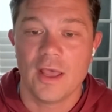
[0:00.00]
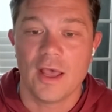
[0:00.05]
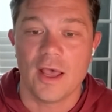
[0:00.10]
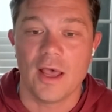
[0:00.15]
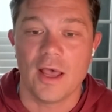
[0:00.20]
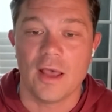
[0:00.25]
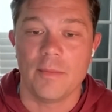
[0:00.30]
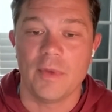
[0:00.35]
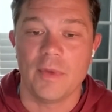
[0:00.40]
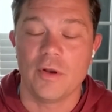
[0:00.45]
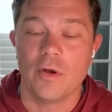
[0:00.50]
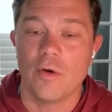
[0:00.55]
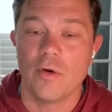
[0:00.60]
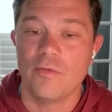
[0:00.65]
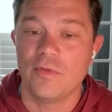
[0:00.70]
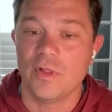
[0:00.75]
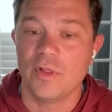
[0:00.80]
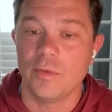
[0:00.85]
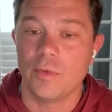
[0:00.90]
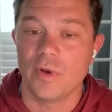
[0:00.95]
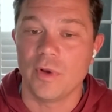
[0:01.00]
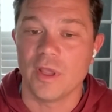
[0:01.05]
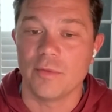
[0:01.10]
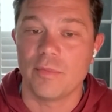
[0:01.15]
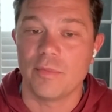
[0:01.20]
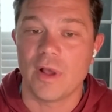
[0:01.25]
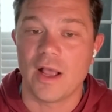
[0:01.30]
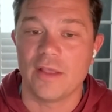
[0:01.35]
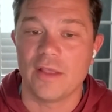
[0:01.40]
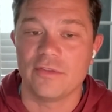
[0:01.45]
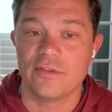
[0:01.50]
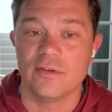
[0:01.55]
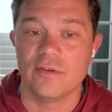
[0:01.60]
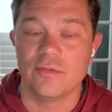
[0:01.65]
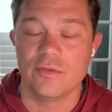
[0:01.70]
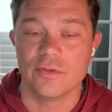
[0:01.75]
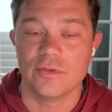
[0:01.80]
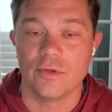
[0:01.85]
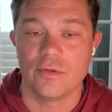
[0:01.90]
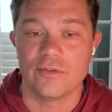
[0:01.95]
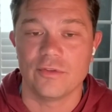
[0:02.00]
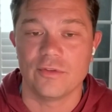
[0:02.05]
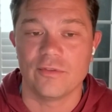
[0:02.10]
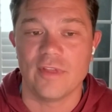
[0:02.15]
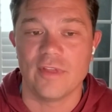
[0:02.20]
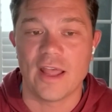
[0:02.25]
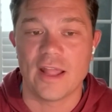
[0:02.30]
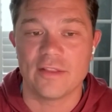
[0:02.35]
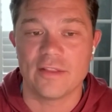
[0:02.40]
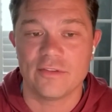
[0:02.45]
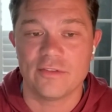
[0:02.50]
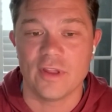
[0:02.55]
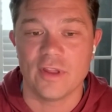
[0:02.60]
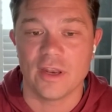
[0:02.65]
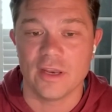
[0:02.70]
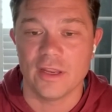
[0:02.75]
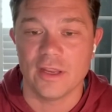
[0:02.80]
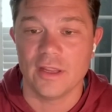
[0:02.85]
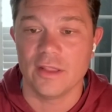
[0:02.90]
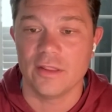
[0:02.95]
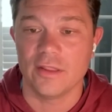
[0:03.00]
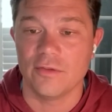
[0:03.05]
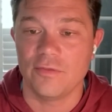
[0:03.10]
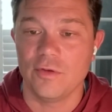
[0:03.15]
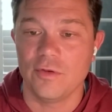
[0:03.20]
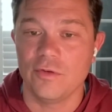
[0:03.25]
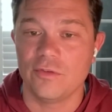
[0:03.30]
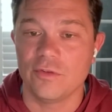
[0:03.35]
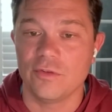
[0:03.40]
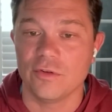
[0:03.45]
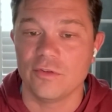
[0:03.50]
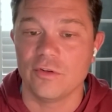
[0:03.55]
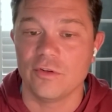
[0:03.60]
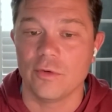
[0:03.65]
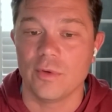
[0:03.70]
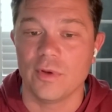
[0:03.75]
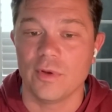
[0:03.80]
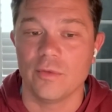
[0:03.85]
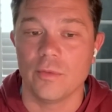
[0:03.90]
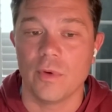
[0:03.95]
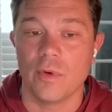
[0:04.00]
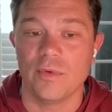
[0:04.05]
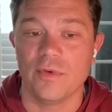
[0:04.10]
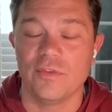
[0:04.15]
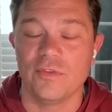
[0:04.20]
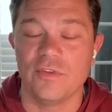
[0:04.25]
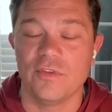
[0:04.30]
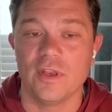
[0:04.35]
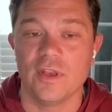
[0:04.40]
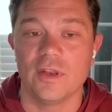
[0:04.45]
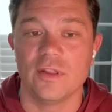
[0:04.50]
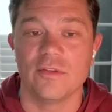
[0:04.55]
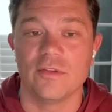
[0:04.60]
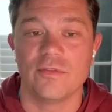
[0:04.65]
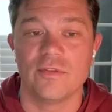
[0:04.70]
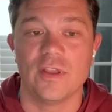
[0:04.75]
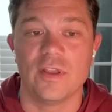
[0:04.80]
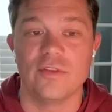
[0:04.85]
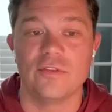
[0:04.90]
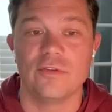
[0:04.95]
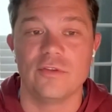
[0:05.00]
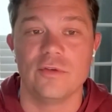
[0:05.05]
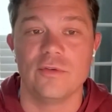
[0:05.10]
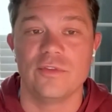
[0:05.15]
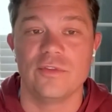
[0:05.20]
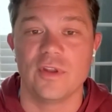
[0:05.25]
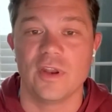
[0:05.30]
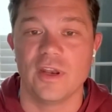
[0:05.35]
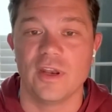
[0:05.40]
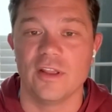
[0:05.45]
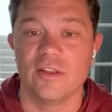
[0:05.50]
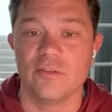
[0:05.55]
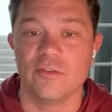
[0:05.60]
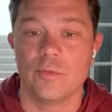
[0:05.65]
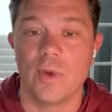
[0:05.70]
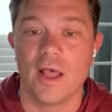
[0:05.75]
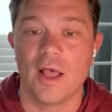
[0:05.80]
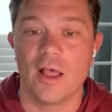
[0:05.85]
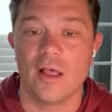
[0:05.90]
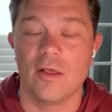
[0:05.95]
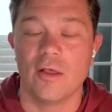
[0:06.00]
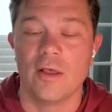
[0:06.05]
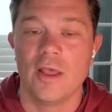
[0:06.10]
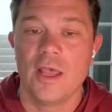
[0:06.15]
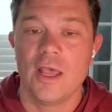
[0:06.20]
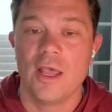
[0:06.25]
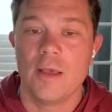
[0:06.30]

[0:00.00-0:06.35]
And hopefully we'll get positive results of that study in the future, showing what we've seen in the phase two study as well.